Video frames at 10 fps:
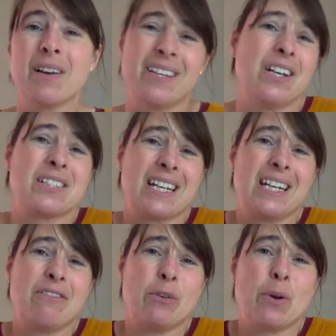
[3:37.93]
It's going to
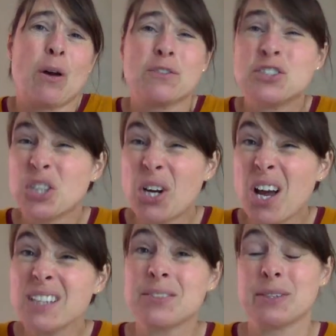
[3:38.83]
give you a lot of
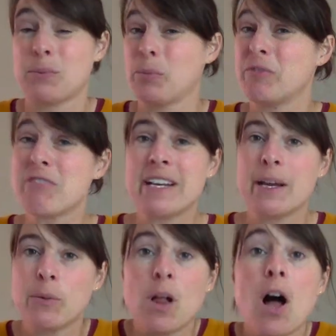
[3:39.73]
sugar, so it will
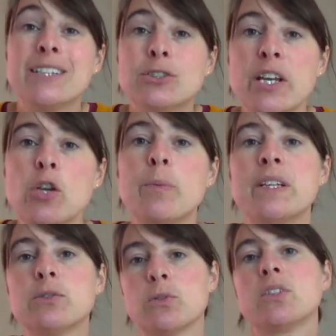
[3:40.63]
hydrate you, but
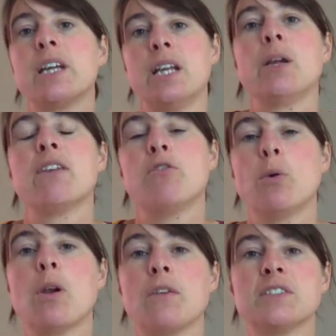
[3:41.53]
it's also going to give
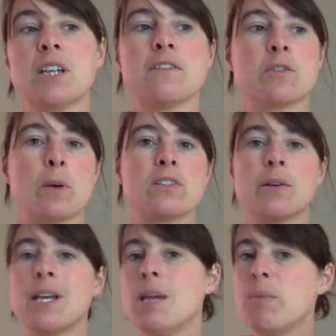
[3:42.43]
you a lot of stuff as well.
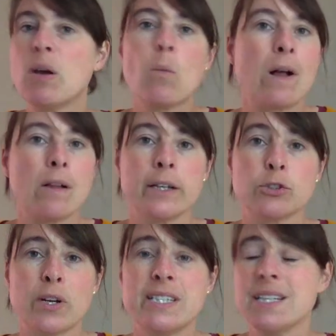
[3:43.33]
So keeping well
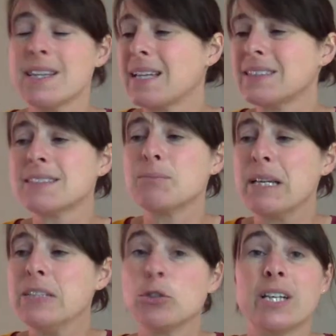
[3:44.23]
hydrated, and that doesn't
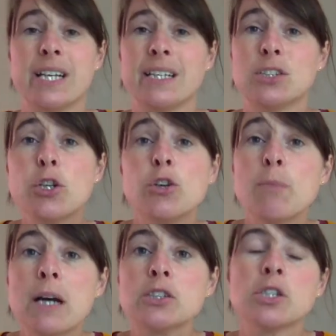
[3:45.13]
mean drinking too
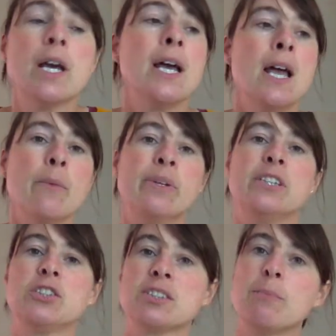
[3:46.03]
much, but
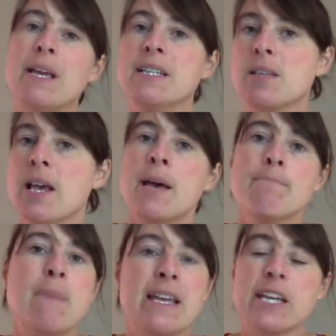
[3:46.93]
it just means
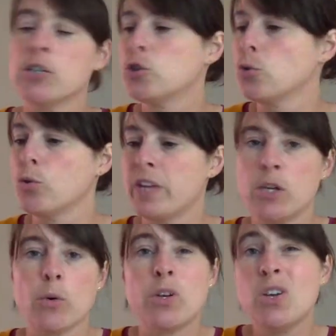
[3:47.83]
making sure that
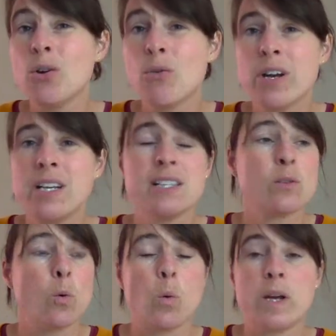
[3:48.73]
your urine
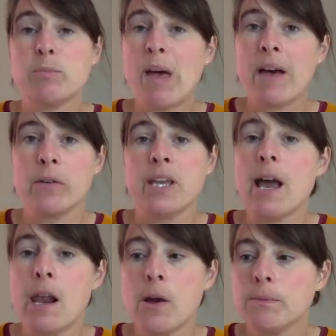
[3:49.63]
is always pale
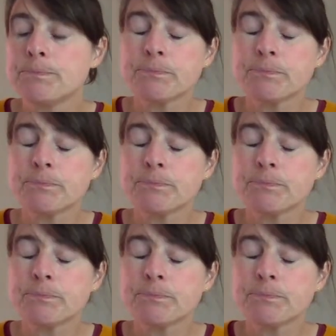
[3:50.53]
yellow,